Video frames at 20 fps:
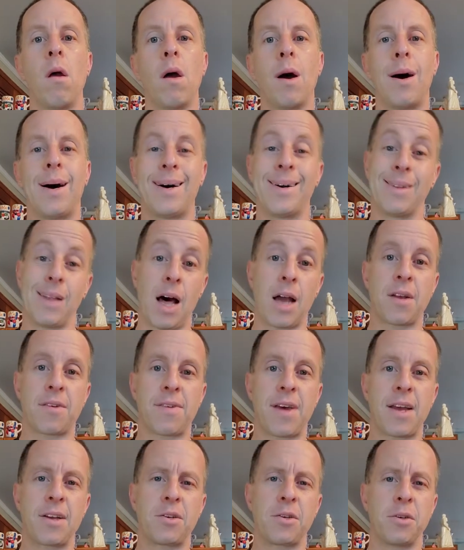A lot of
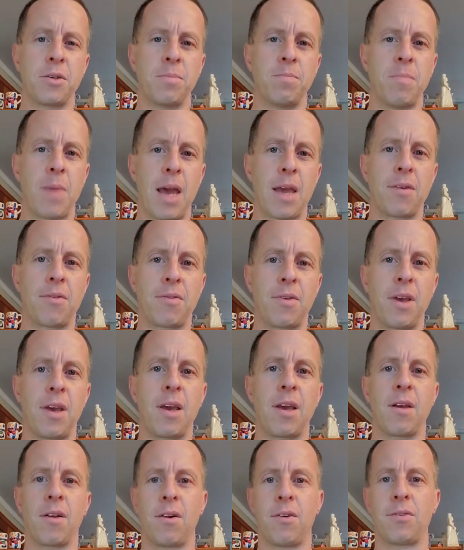sites you may
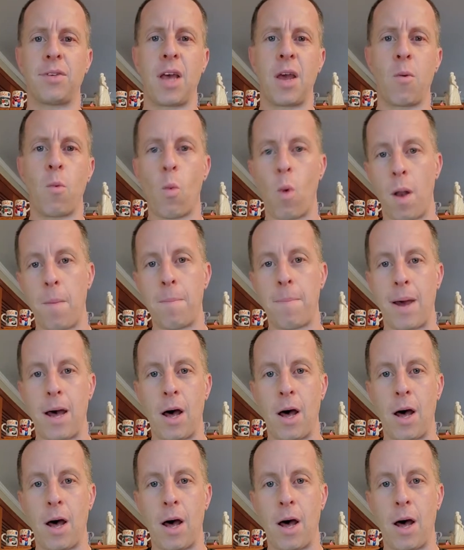see it'll say 1